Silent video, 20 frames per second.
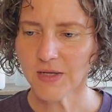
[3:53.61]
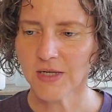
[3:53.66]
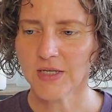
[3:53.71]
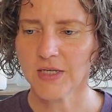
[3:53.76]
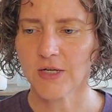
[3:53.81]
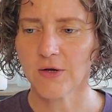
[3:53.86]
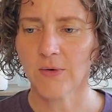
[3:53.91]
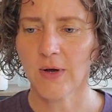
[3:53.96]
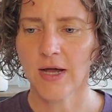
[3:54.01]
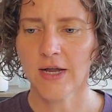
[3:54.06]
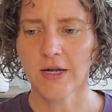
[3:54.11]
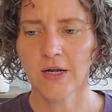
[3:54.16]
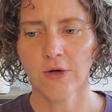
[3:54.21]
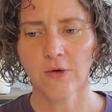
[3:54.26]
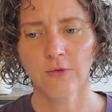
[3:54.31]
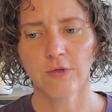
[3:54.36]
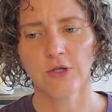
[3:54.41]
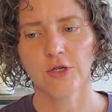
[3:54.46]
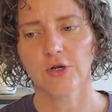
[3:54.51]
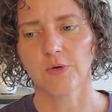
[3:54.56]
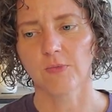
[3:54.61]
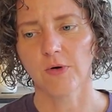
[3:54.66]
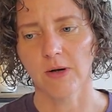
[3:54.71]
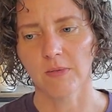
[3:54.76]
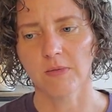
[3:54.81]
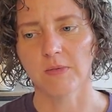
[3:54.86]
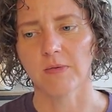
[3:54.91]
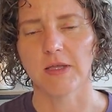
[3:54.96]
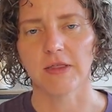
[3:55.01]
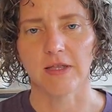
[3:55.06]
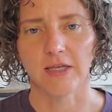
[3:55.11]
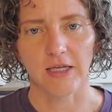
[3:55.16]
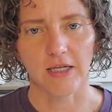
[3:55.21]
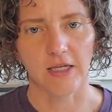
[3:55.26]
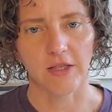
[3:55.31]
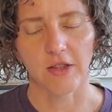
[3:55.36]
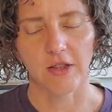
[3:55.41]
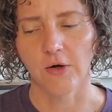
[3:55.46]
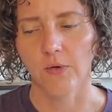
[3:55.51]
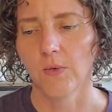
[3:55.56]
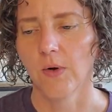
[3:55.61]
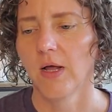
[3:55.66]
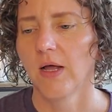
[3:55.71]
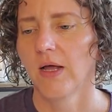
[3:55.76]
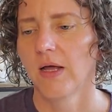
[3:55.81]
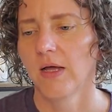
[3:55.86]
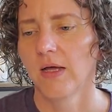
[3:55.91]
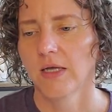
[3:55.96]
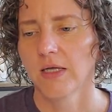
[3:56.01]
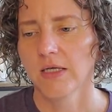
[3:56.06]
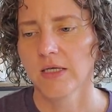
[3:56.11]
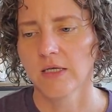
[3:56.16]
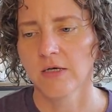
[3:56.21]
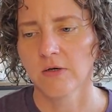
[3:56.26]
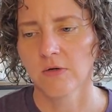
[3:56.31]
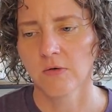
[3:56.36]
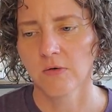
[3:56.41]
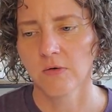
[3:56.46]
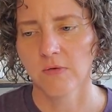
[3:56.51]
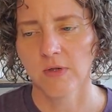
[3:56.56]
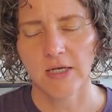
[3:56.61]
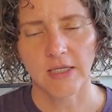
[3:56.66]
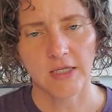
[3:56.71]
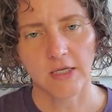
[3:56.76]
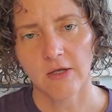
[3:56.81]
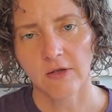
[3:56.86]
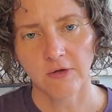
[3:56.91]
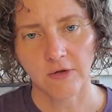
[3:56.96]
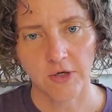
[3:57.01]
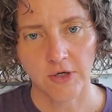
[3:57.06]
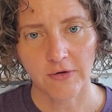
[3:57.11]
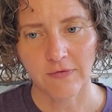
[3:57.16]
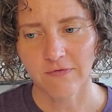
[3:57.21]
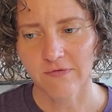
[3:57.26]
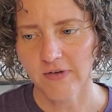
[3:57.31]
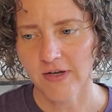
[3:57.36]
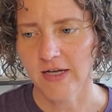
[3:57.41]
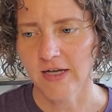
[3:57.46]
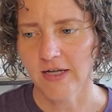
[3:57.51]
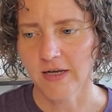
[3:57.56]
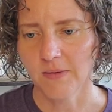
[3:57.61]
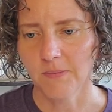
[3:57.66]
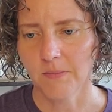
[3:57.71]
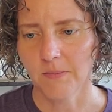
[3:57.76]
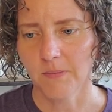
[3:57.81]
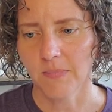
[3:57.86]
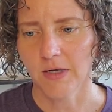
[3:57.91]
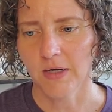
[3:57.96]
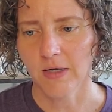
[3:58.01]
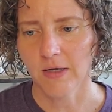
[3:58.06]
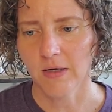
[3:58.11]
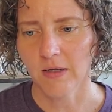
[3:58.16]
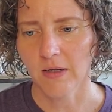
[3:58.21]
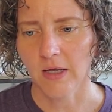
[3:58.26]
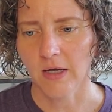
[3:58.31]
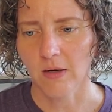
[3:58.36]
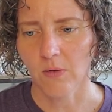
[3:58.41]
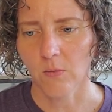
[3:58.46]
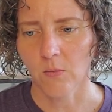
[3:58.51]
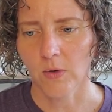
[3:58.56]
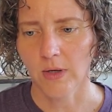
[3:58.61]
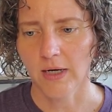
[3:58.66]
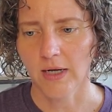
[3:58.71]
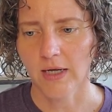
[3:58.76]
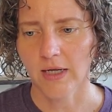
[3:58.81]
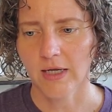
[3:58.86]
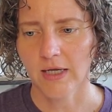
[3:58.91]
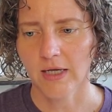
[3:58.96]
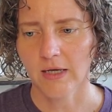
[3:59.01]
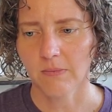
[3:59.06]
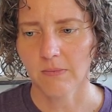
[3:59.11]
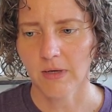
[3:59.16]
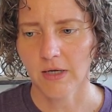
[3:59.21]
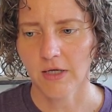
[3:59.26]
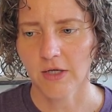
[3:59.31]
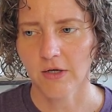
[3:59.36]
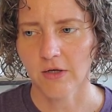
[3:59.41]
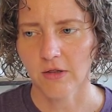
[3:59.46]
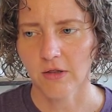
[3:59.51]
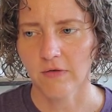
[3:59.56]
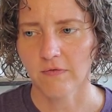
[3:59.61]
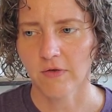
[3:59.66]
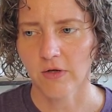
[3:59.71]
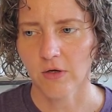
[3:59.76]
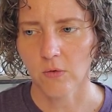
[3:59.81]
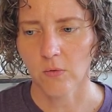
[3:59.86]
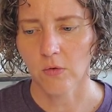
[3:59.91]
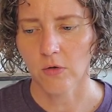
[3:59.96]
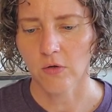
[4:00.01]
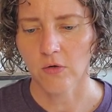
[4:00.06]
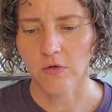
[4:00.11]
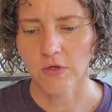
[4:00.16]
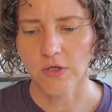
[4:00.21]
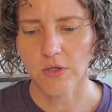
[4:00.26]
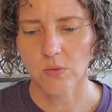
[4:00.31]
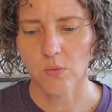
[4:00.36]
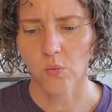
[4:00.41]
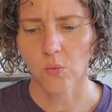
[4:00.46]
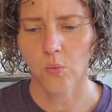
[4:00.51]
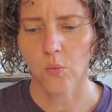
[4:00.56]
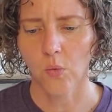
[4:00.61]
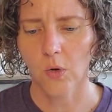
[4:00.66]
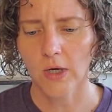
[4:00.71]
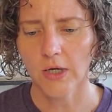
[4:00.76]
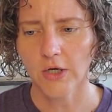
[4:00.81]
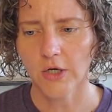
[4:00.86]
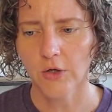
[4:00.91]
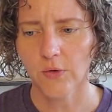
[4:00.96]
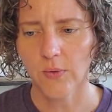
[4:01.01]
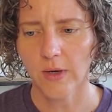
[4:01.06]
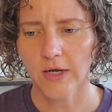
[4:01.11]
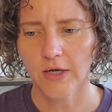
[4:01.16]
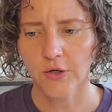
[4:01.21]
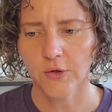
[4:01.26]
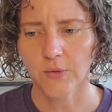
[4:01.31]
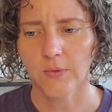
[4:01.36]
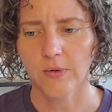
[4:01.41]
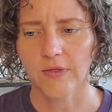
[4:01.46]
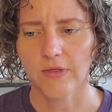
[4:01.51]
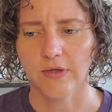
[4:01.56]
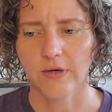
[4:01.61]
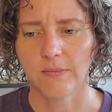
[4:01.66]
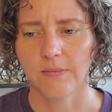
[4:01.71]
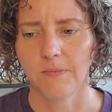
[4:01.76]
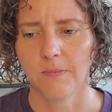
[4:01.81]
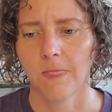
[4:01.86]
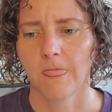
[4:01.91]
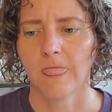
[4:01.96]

So I know that you're probably thinking, though, so that's all good and fine, but like when I get my Young Living oils, what do I do with them?